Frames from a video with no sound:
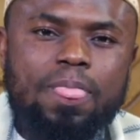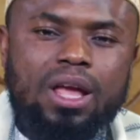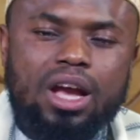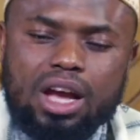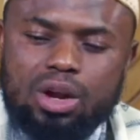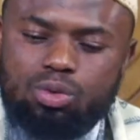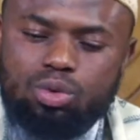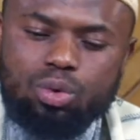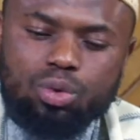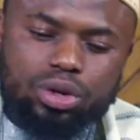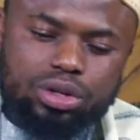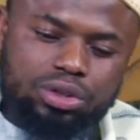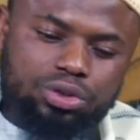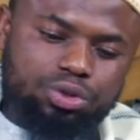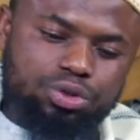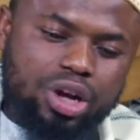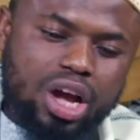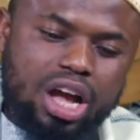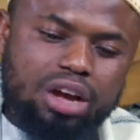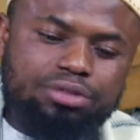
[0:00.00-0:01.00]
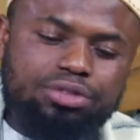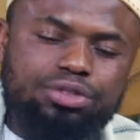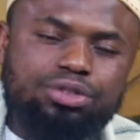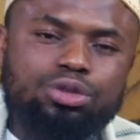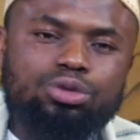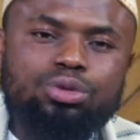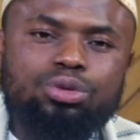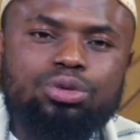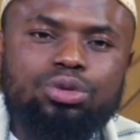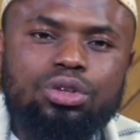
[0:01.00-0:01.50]
and we want to drive
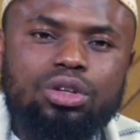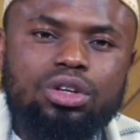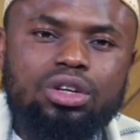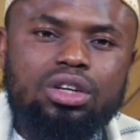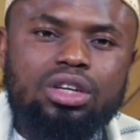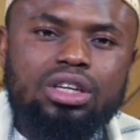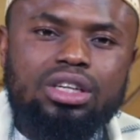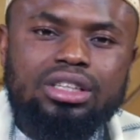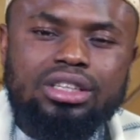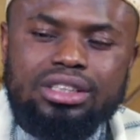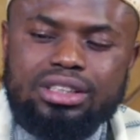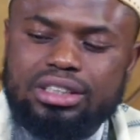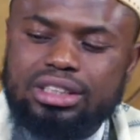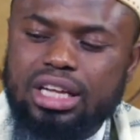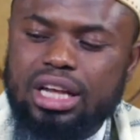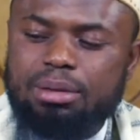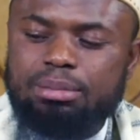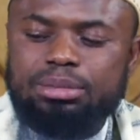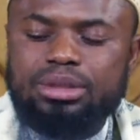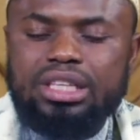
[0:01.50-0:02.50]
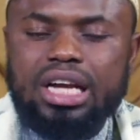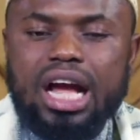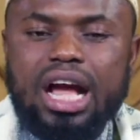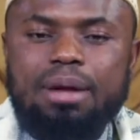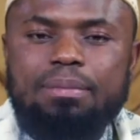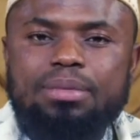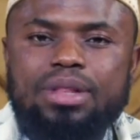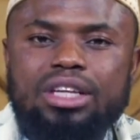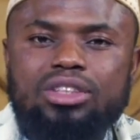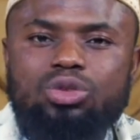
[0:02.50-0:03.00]
through the same
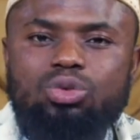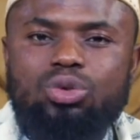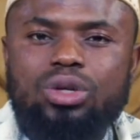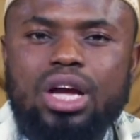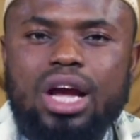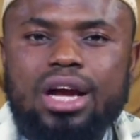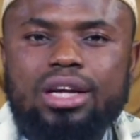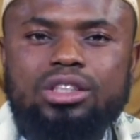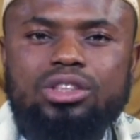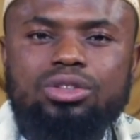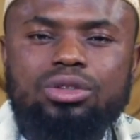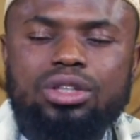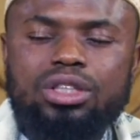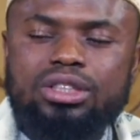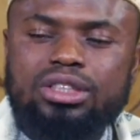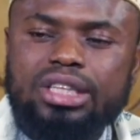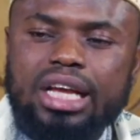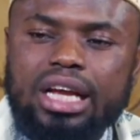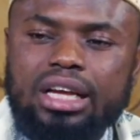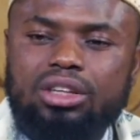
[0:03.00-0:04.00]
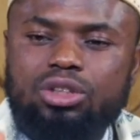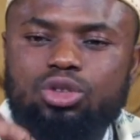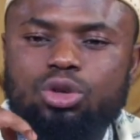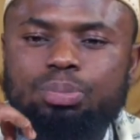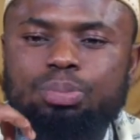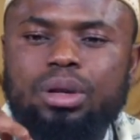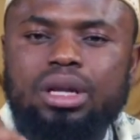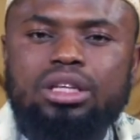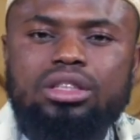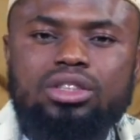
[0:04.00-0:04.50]
time that we actually take to
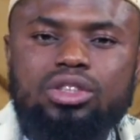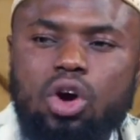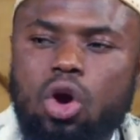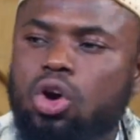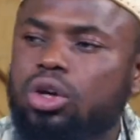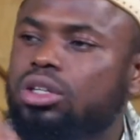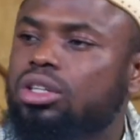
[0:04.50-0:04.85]
place all...